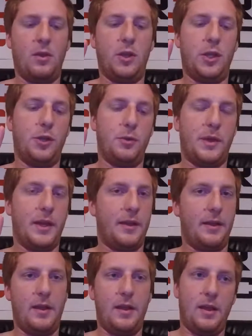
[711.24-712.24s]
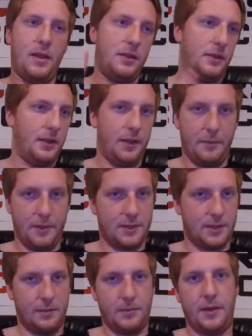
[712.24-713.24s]
you get the limit
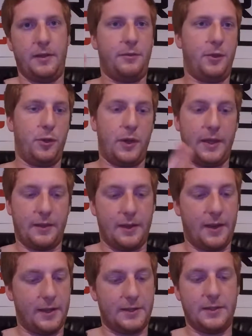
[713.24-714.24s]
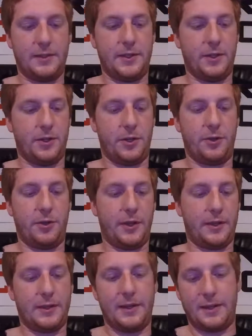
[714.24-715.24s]
slip diff, you get the nice interior, you get
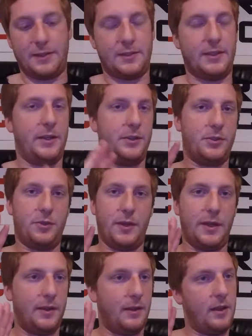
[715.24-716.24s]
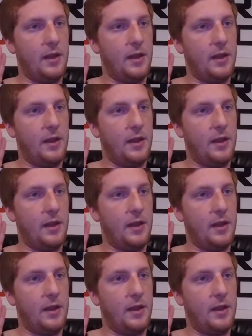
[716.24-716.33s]
the nice seats, you get